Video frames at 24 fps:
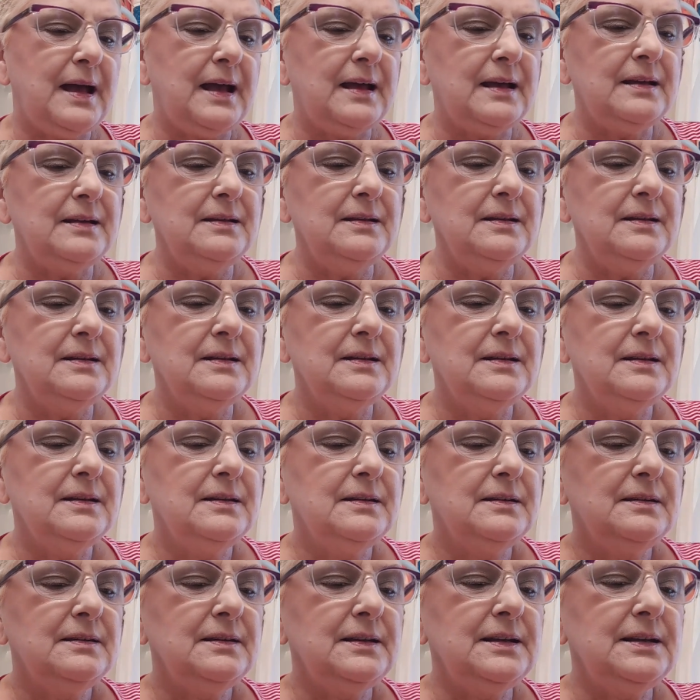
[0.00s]
Way.
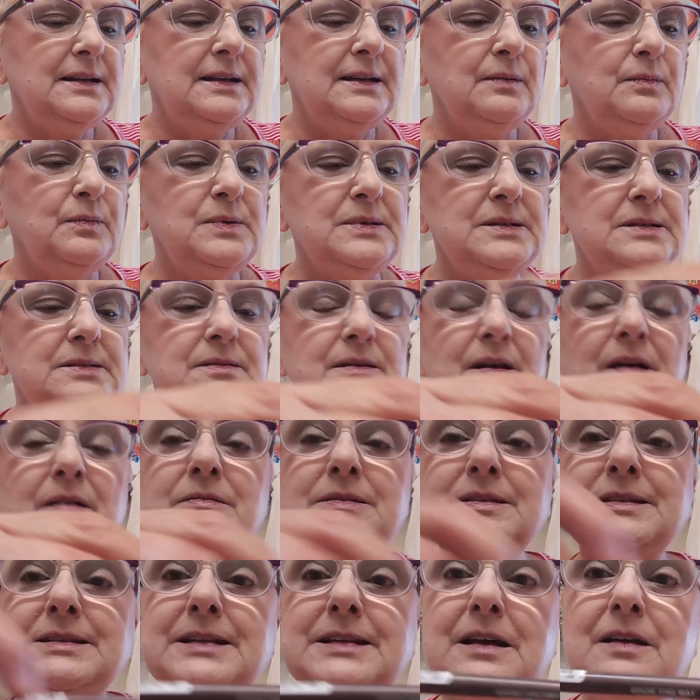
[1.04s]
And it was
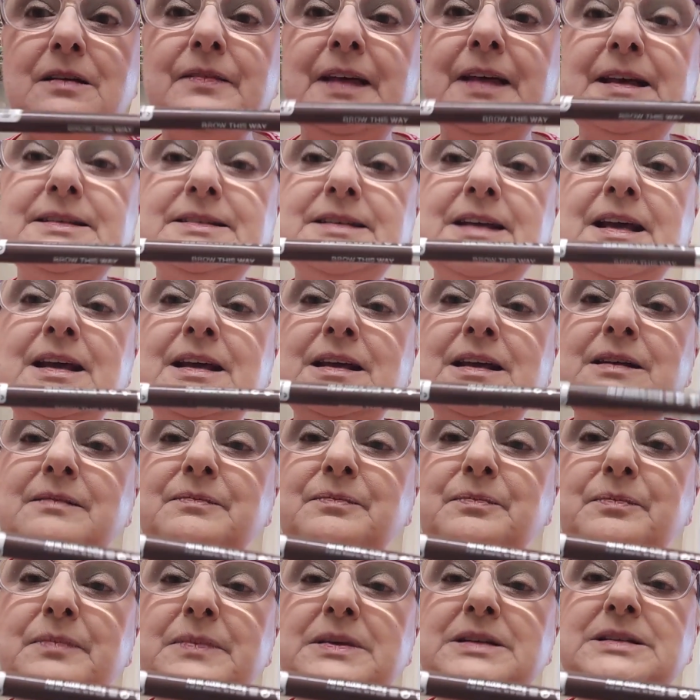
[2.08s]
on sale that
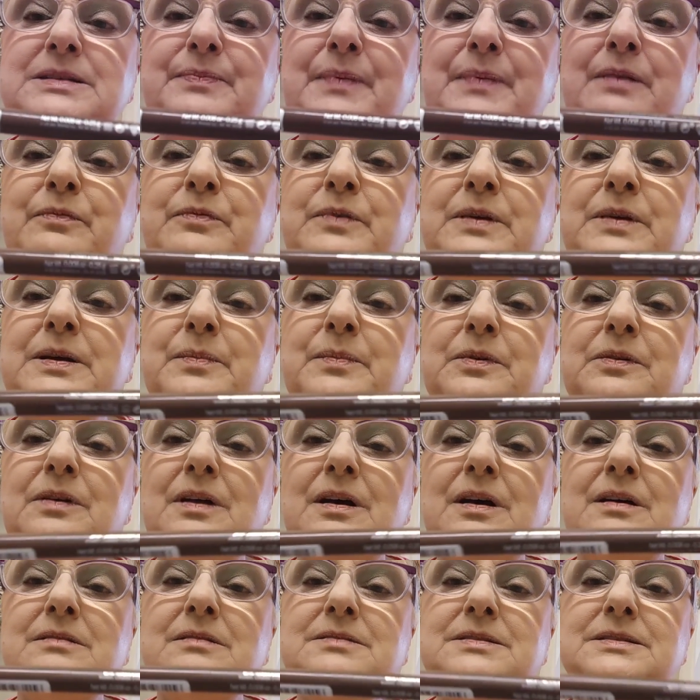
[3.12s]
day. It's by
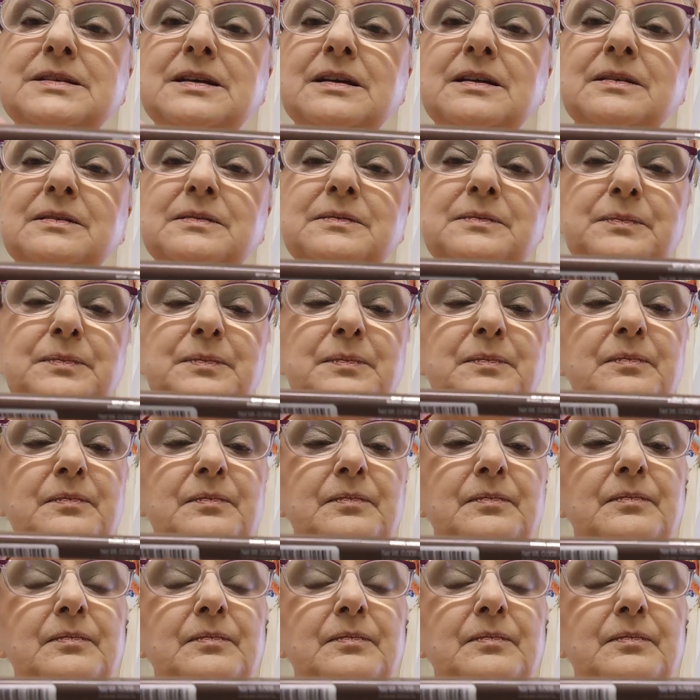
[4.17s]
Rimmel also.